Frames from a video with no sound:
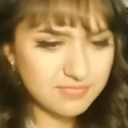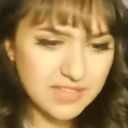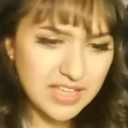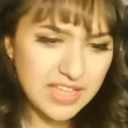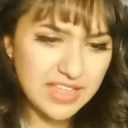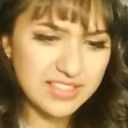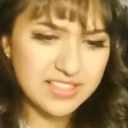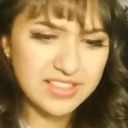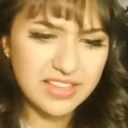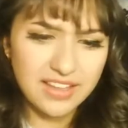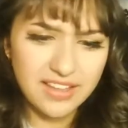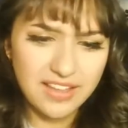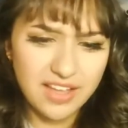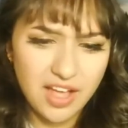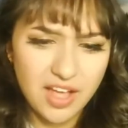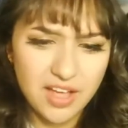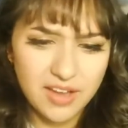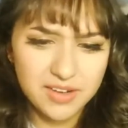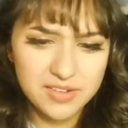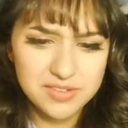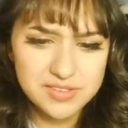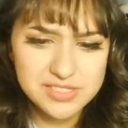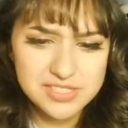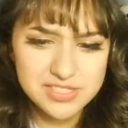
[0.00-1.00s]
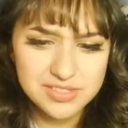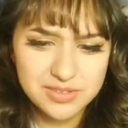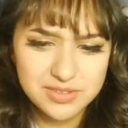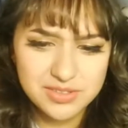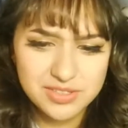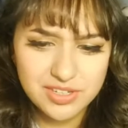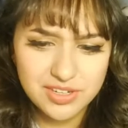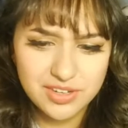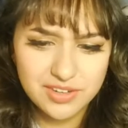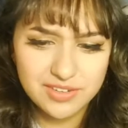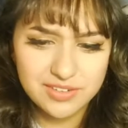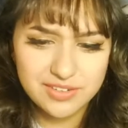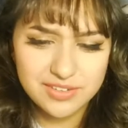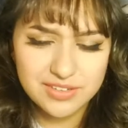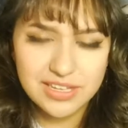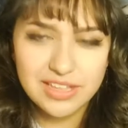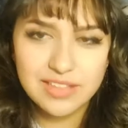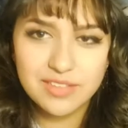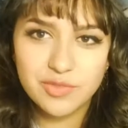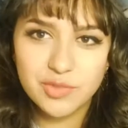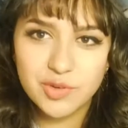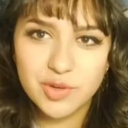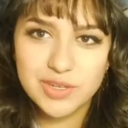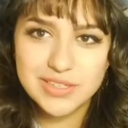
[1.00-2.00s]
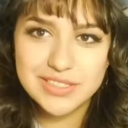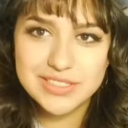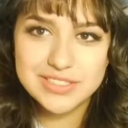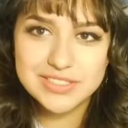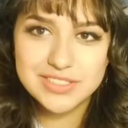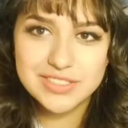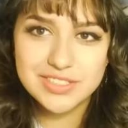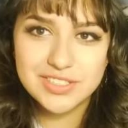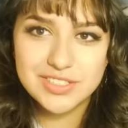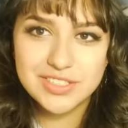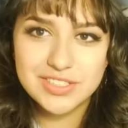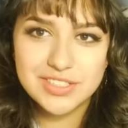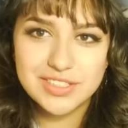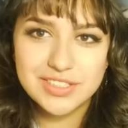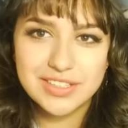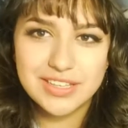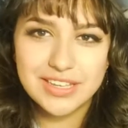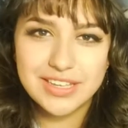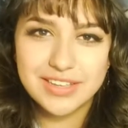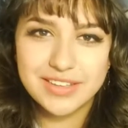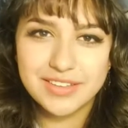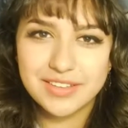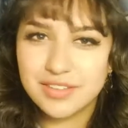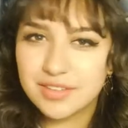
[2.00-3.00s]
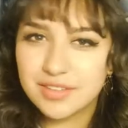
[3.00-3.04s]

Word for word: Is it auto-tuned or his voice or like